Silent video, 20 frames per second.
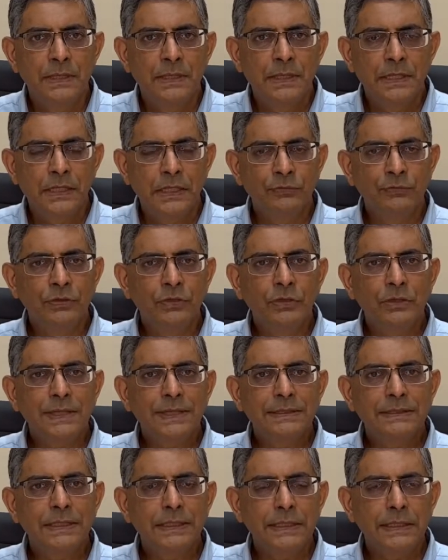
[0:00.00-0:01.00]
If you look
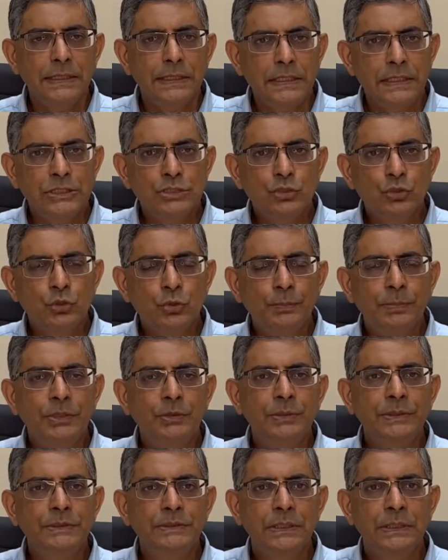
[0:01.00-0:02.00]
at the age group
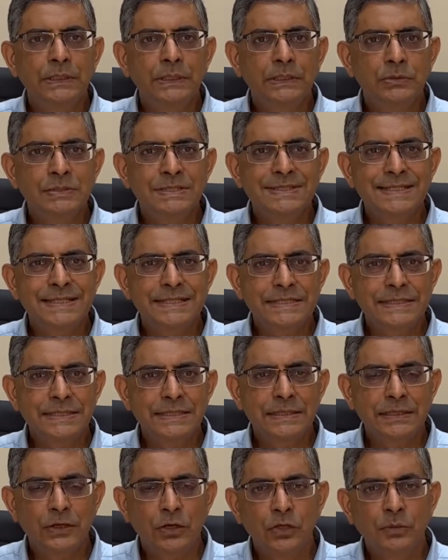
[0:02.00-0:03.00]
between 30 to
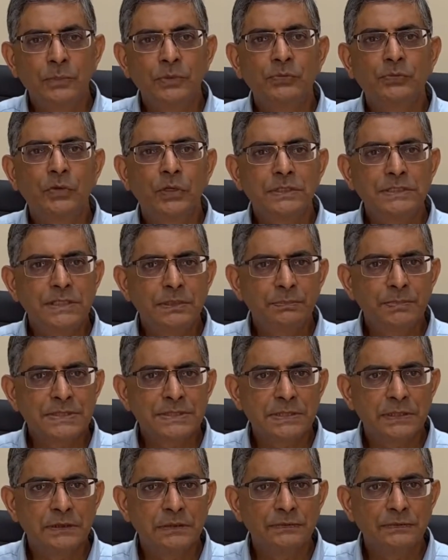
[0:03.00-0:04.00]
60, almost
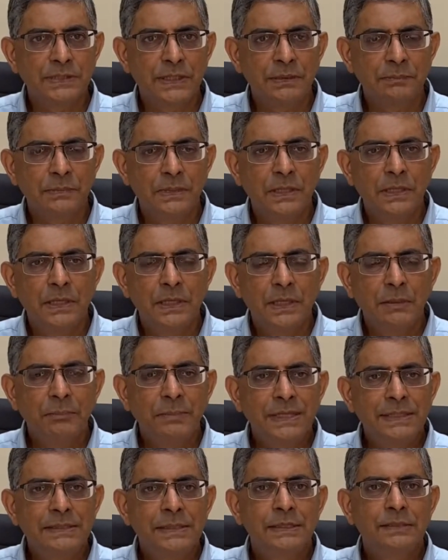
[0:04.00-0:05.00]
40% of them
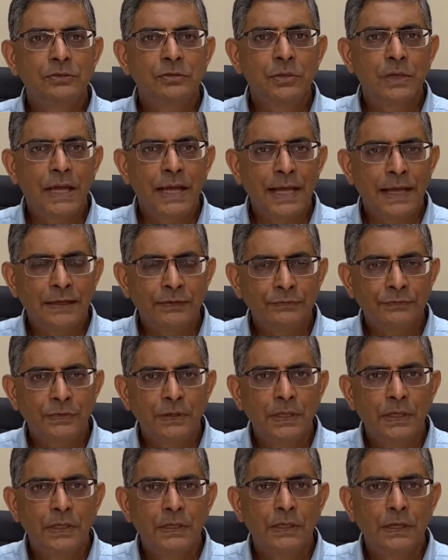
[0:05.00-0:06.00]
may tend to have
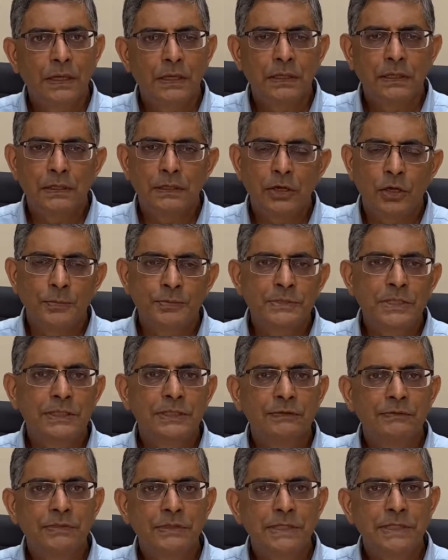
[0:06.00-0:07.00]

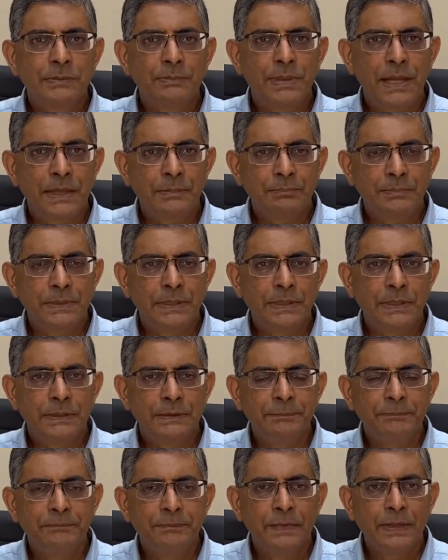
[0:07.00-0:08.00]
obstructive sleep
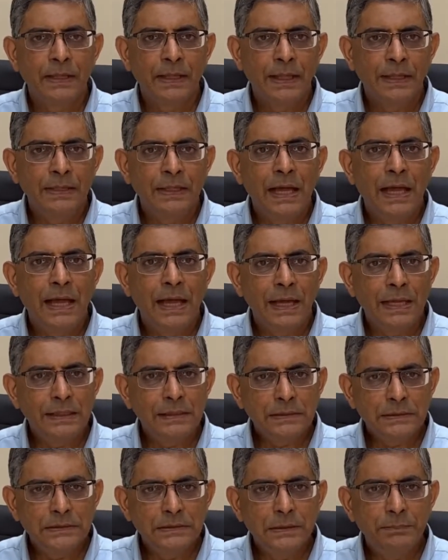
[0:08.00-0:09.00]
apnea. And
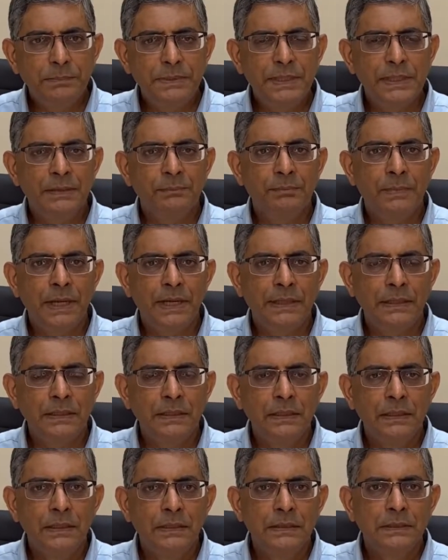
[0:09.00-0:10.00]
higher the
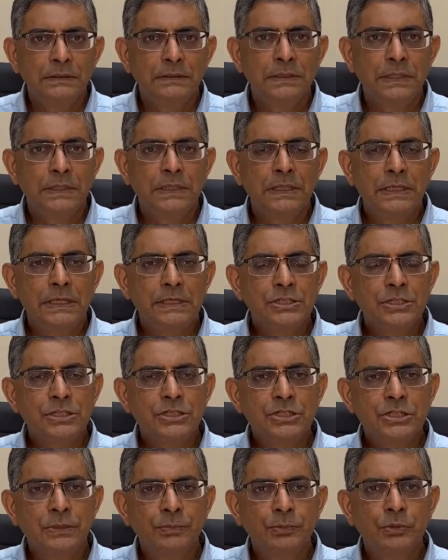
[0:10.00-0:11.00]
BMI, the
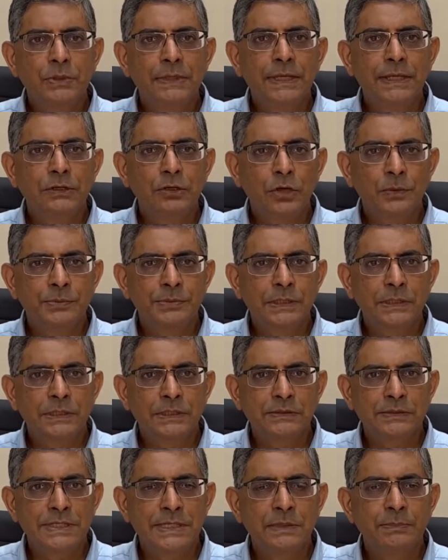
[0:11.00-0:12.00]
relationship to get
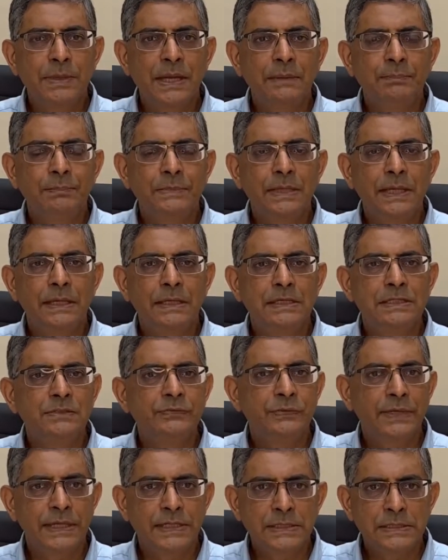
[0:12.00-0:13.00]
obstructive sleep apnea is
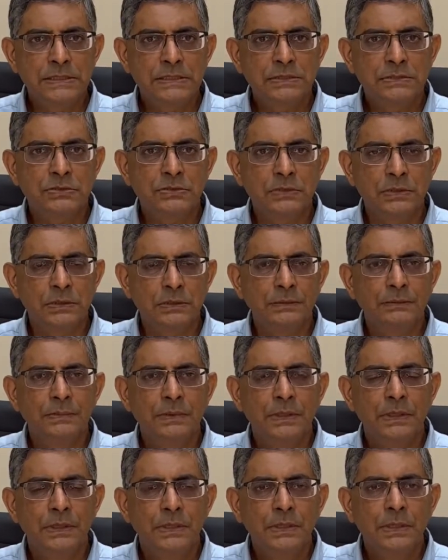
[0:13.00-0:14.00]
very
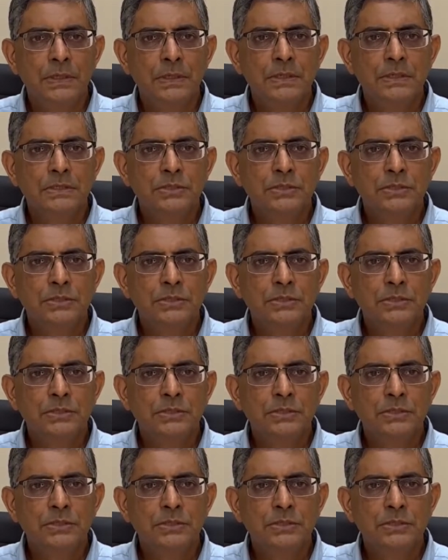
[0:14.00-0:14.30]
strong.